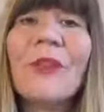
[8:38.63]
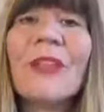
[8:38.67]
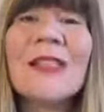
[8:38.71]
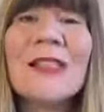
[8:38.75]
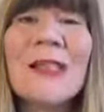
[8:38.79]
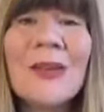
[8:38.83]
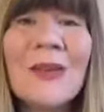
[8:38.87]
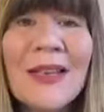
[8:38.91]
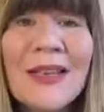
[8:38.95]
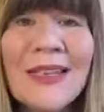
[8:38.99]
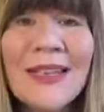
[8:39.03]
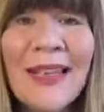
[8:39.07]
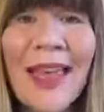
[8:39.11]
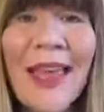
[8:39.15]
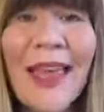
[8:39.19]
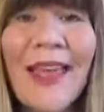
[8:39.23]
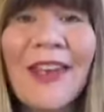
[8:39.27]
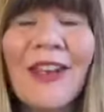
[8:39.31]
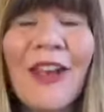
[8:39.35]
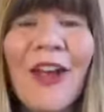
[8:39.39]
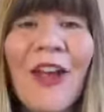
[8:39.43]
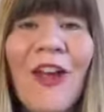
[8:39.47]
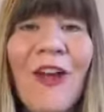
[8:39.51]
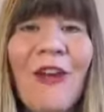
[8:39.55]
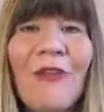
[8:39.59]
So
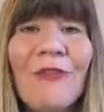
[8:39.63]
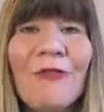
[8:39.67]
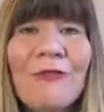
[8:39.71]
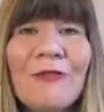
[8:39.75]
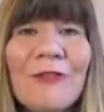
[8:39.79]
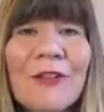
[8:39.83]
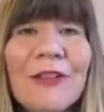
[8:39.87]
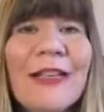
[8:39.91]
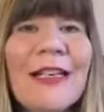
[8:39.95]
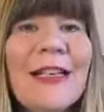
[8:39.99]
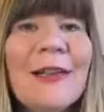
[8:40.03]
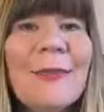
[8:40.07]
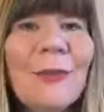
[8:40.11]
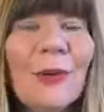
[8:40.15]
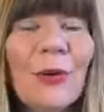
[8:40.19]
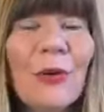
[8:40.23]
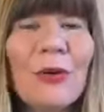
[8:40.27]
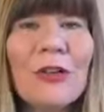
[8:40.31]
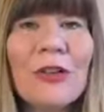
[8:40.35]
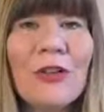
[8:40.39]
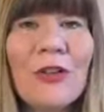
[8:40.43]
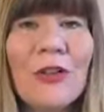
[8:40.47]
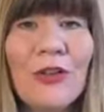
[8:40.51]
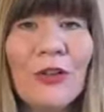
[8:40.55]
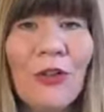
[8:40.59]
again, really
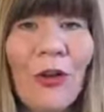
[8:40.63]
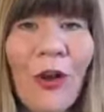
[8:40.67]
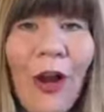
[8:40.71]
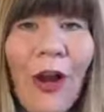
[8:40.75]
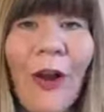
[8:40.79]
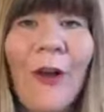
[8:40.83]
important that you're